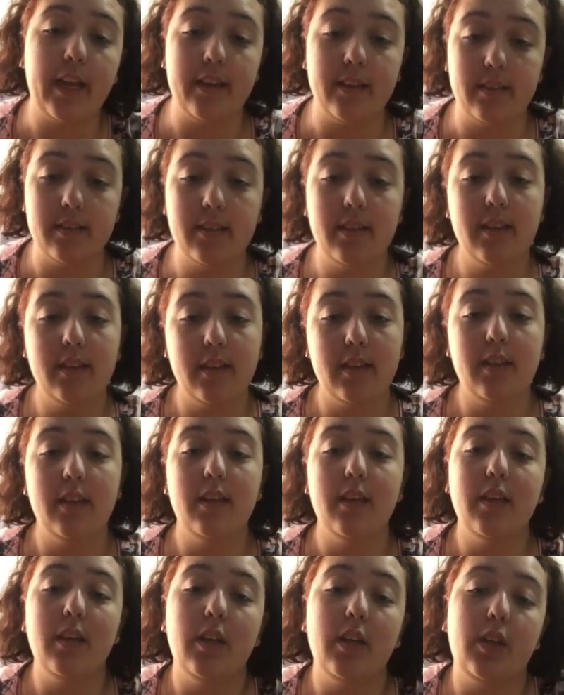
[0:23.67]
and
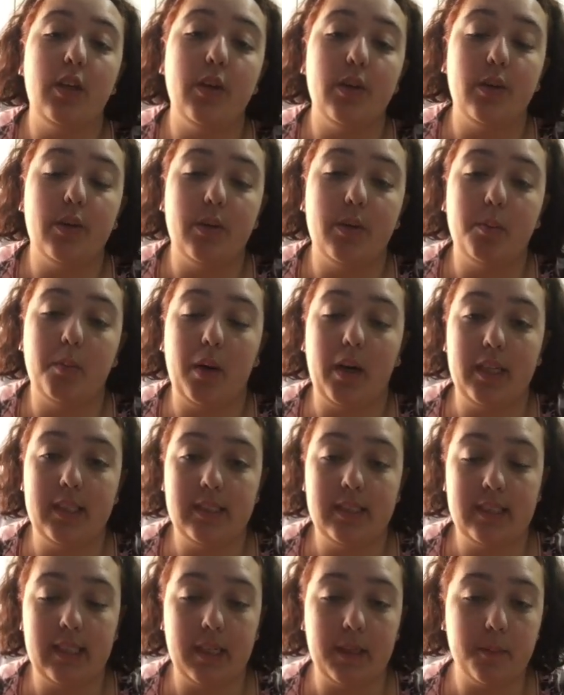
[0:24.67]
your
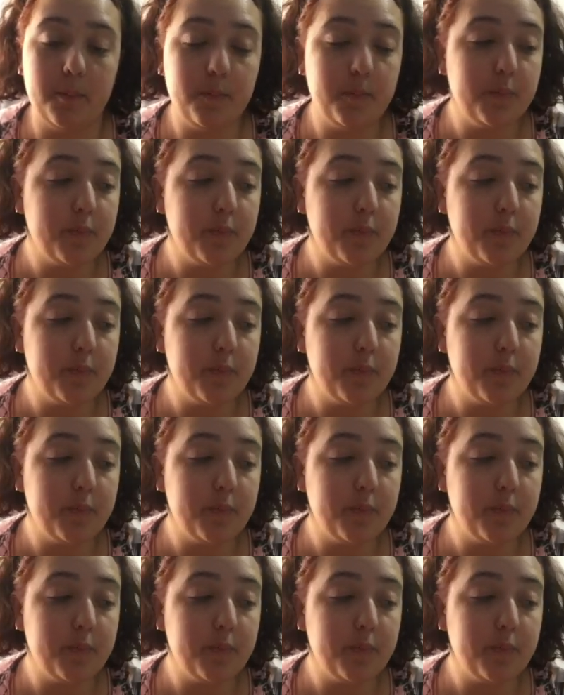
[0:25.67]
mindset.